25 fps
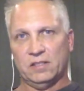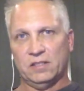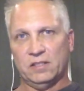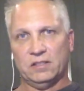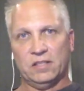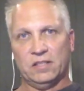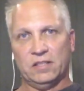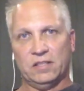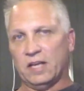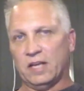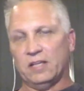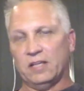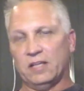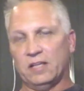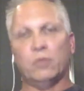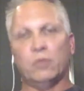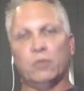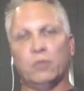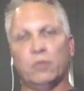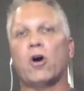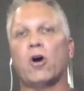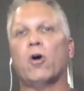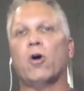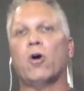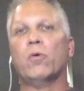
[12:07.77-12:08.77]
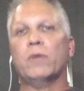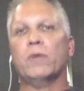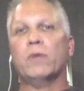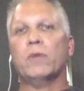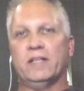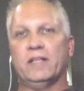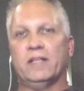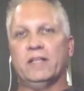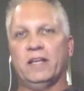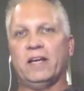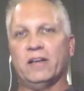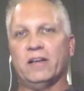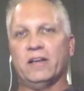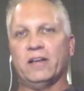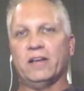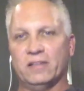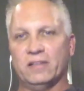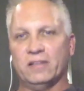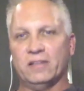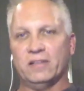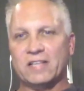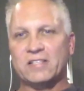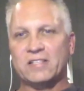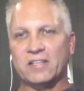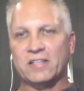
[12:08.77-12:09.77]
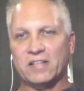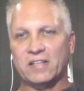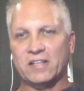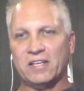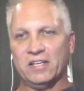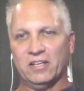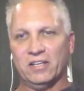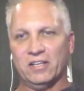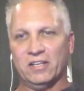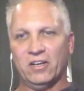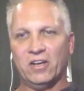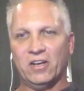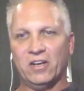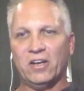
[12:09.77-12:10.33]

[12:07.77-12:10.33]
that I that was already there. That's the thing.